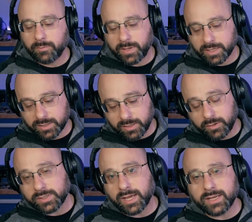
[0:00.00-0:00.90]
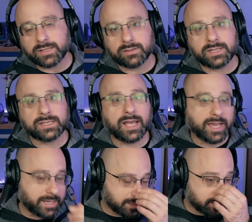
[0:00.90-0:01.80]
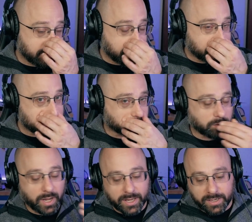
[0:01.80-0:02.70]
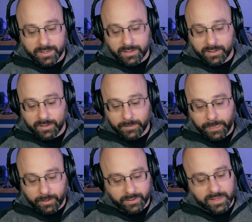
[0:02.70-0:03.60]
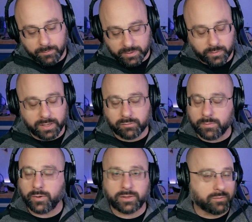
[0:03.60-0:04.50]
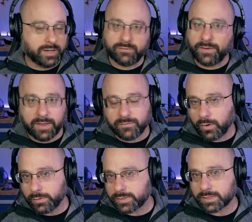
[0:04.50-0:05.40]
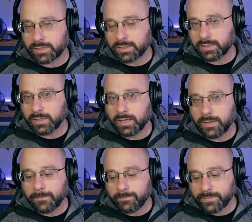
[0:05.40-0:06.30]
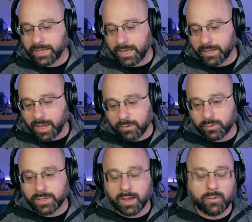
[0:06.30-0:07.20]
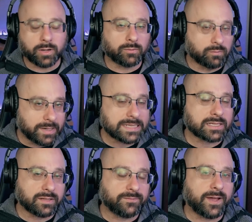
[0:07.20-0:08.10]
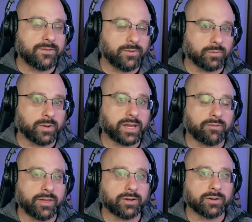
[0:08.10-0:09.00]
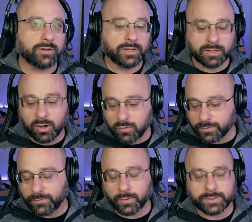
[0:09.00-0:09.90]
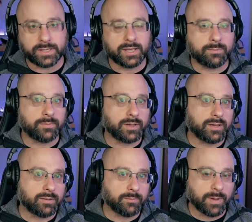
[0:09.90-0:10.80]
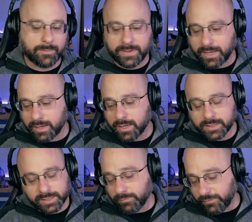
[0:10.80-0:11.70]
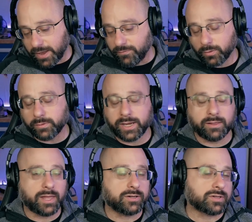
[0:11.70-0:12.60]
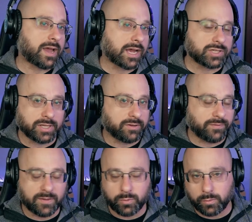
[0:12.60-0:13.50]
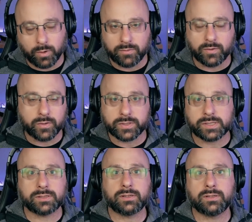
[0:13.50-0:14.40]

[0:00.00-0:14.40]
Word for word: Because those guys are designed to run, I think, between 3.3 and 5 volts. And I would not want to risk the 5 volt regulator overvolting them by being some 5 volt regulators are actually at 5.1 volts.